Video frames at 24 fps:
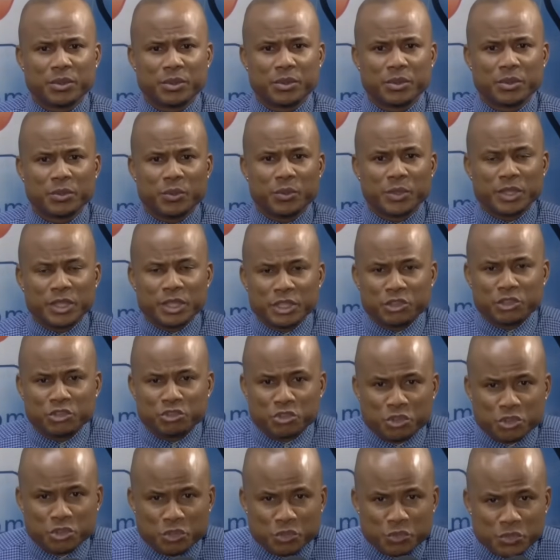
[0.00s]
we
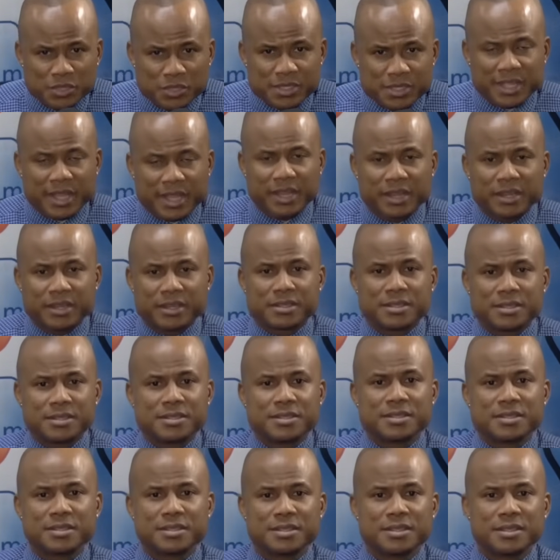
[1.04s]
introduce
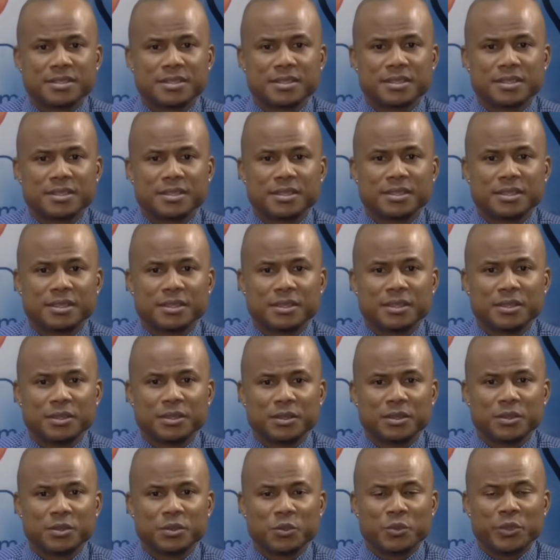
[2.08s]
slackness.
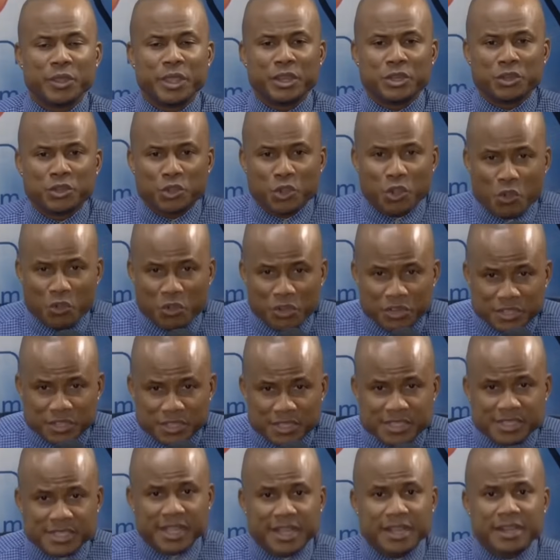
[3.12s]
We encourage the
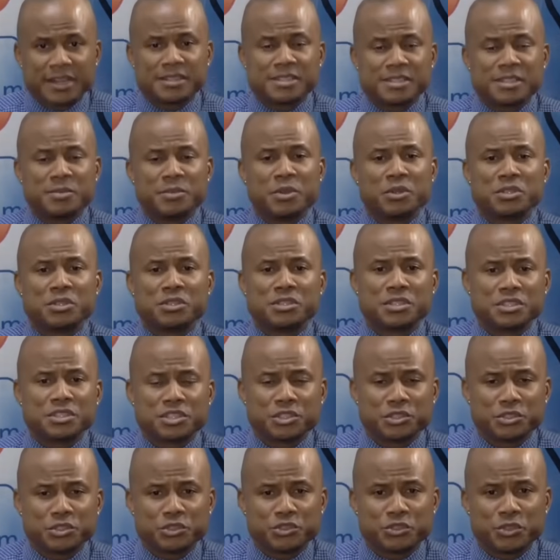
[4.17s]
slackness amongst
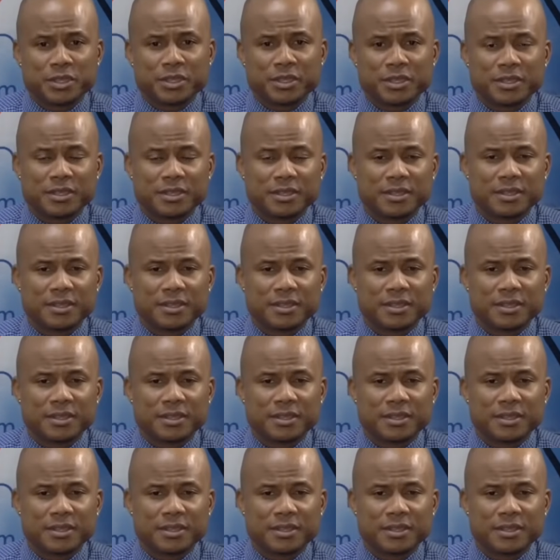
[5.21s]
children.